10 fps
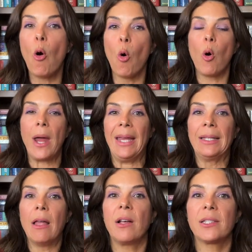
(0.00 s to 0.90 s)
or it
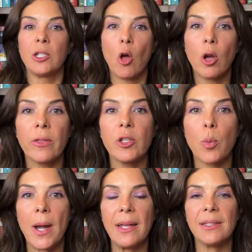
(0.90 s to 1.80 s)
lasts longer than
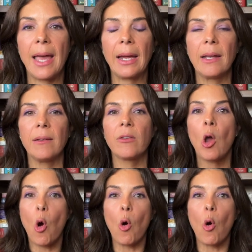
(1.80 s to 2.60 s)
20 seconds,